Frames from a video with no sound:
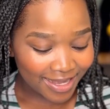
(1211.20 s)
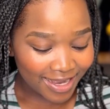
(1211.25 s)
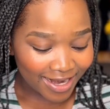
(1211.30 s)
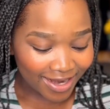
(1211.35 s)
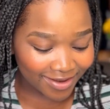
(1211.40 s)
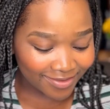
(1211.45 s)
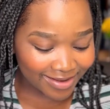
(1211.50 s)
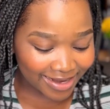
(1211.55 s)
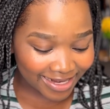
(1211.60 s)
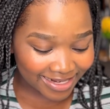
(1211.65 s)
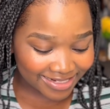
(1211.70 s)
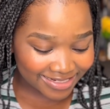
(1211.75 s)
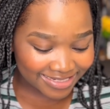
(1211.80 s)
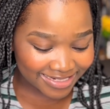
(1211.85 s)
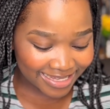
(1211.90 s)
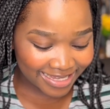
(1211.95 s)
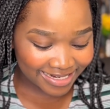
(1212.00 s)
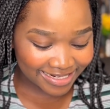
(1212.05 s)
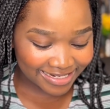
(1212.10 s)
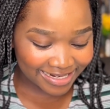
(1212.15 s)
All right,
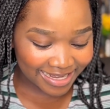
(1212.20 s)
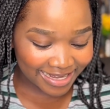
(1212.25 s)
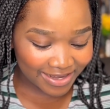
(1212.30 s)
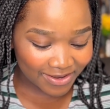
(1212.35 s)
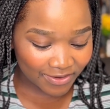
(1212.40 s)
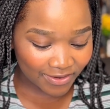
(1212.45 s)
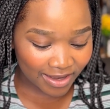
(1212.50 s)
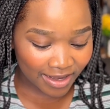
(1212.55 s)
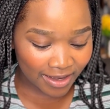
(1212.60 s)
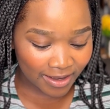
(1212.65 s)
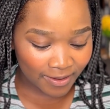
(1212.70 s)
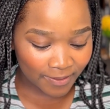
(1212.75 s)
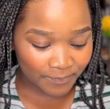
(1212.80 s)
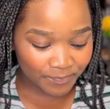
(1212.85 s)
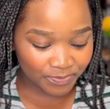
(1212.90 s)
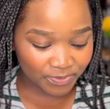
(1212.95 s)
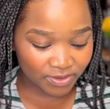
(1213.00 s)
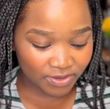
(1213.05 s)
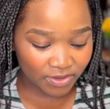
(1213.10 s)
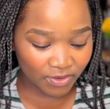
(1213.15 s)
and
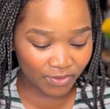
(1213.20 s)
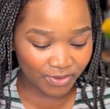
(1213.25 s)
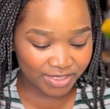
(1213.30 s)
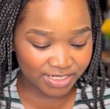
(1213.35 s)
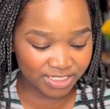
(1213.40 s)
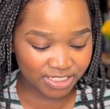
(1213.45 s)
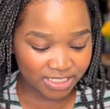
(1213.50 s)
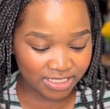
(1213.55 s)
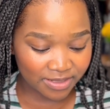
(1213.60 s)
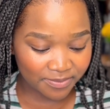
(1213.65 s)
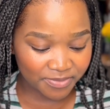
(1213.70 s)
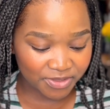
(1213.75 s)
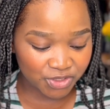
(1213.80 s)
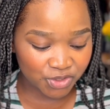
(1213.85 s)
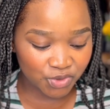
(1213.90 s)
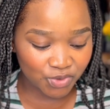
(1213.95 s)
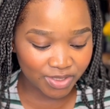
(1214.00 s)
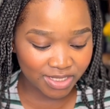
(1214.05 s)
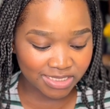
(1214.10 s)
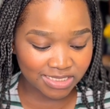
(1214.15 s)
now question number
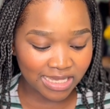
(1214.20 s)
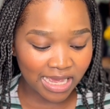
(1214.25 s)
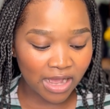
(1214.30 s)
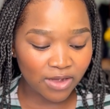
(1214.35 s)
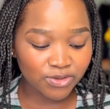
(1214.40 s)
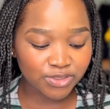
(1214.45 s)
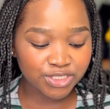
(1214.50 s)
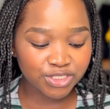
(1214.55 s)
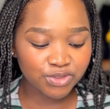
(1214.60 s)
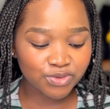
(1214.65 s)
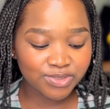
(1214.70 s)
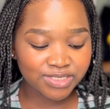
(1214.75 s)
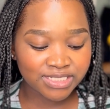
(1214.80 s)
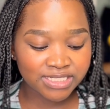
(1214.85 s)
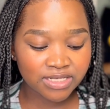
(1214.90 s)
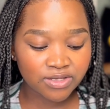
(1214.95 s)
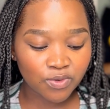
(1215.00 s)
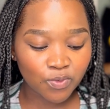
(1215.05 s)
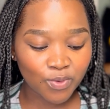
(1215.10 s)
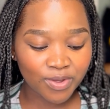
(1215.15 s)
2 is, how do you
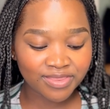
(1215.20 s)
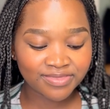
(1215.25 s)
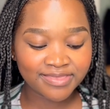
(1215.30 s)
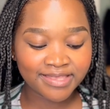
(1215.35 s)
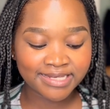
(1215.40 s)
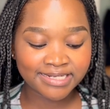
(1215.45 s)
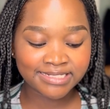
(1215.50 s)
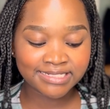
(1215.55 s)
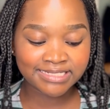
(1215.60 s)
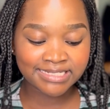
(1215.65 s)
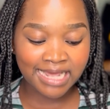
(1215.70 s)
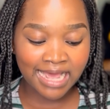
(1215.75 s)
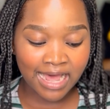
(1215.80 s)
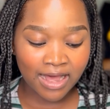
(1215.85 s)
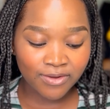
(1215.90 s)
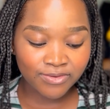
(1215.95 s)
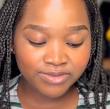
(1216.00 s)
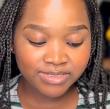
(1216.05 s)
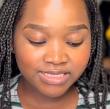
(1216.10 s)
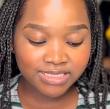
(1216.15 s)
deal with the
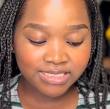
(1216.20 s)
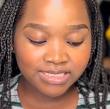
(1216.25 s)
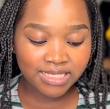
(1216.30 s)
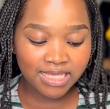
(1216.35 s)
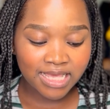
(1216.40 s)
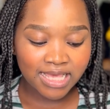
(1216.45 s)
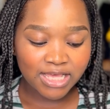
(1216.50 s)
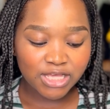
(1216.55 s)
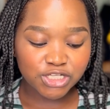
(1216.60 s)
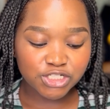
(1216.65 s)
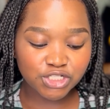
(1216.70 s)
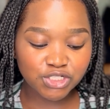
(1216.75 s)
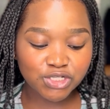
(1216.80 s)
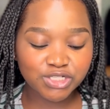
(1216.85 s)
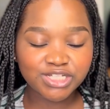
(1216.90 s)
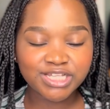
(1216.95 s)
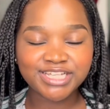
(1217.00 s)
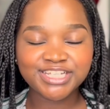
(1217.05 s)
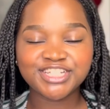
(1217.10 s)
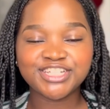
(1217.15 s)
downs,
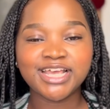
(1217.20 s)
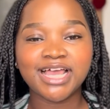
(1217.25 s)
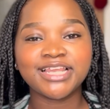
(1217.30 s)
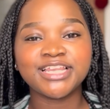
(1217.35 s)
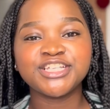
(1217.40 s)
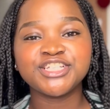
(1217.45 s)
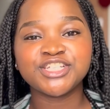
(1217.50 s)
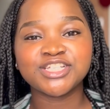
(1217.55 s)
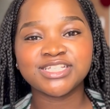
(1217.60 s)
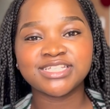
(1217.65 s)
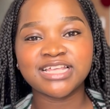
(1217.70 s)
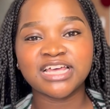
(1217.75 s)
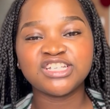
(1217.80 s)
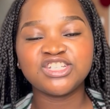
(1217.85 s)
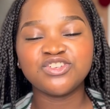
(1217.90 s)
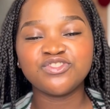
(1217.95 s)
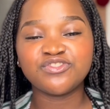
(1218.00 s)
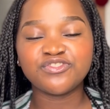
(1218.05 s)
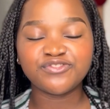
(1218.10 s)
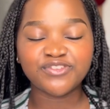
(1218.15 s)
certain challenges
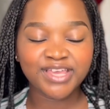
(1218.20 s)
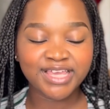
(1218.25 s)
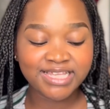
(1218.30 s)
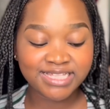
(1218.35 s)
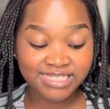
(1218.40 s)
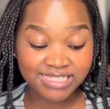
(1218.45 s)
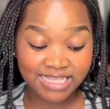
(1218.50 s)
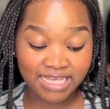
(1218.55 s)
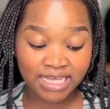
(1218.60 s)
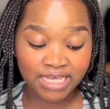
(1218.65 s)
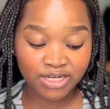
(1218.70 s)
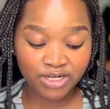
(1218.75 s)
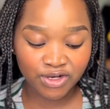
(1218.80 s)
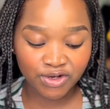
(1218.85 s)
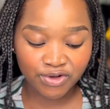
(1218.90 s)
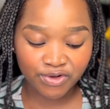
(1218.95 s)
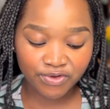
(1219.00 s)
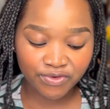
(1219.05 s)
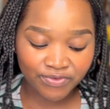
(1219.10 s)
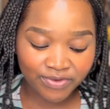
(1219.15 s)
that you face in
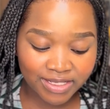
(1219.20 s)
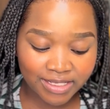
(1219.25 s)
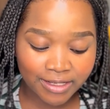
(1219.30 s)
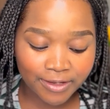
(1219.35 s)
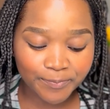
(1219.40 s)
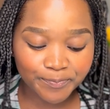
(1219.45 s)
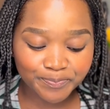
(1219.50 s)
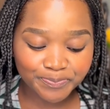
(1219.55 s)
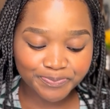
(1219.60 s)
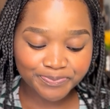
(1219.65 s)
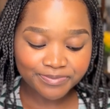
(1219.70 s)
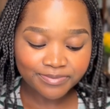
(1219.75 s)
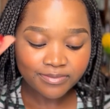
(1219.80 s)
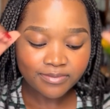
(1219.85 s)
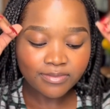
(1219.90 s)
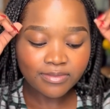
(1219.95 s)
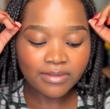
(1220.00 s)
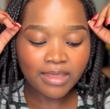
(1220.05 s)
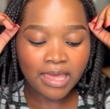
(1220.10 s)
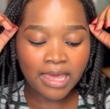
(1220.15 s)
Korea?
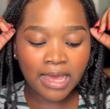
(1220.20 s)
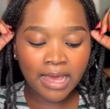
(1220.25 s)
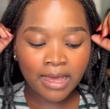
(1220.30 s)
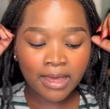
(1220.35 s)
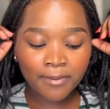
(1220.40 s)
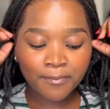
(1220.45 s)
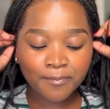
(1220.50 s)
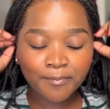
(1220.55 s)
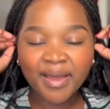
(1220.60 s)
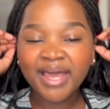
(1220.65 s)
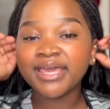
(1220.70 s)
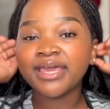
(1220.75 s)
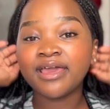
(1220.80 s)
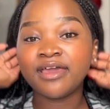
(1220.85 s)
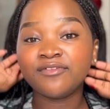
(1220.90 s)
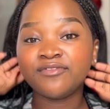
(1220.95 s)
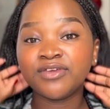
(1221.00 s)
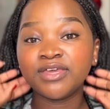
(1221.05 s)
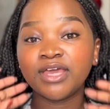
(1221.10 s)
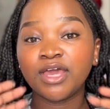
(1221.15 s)
By
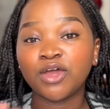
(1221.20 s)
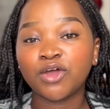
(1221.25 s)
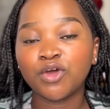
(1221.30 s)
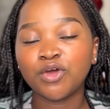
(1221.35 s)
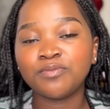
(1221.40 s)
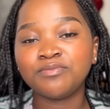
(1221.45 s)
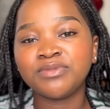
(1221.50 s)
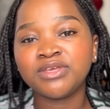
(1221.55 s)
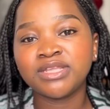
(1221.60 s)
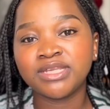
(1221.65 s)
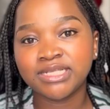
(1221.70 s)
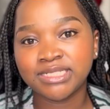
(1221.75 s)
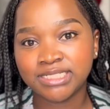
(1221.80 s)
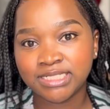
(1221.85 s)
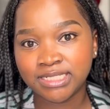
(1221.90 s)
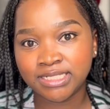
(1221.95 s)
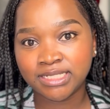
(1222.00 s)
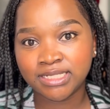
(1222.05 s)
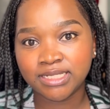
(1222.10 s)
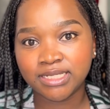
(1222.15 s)
having a
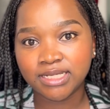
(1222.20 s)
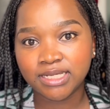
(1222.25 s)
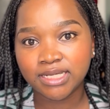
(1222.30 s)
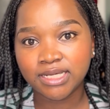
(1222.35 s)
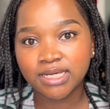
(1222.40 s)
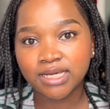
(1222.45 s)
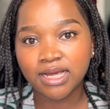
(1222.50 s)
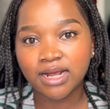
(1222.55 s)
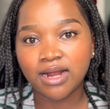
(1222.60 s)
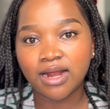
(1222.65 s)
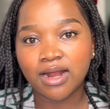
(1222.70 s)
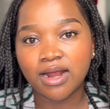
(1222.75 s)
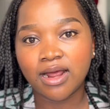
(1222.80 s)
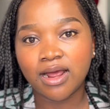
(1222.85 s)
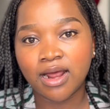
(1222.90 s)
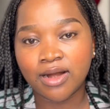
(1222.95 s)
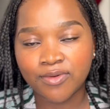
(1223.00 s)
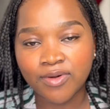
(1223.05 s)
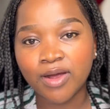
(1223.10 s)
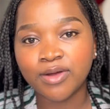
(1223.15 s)
community
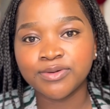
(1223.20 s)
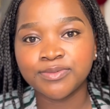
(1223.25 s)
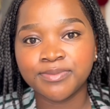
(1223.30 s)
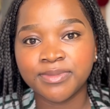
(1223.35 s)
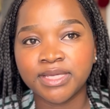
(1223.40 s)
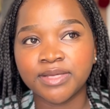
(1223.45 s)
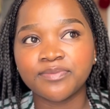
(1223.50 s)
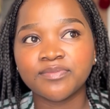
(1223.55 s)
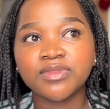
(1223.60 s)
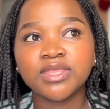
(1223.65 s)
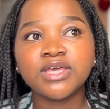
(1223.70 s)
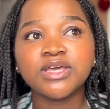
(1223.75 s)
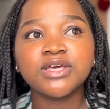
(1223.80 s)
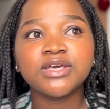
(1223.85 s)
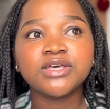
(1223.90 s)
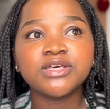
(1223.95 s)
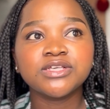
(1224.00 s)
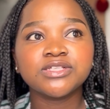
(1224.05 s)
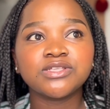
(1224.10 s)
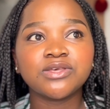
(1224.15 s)
around me.
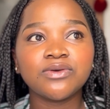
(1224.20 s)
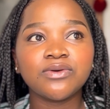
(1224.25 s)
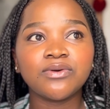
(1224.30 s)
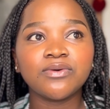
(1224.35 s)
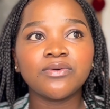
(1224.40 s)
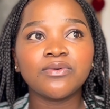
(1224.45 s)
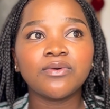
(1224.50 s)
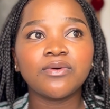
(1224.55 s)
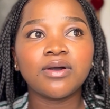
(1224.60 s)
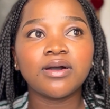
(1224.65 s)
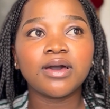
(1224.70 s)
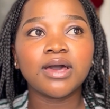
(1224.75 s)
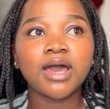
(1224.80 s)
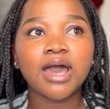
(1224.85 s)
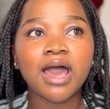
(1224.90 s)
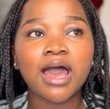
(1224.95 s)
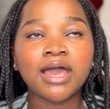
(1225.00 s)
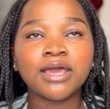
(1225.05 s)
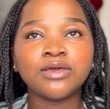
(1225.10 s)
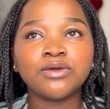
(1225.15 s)
So
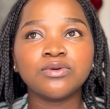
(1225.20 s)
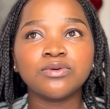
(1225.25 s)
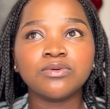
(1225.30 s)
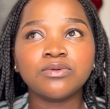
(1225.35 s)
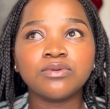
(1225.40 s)
I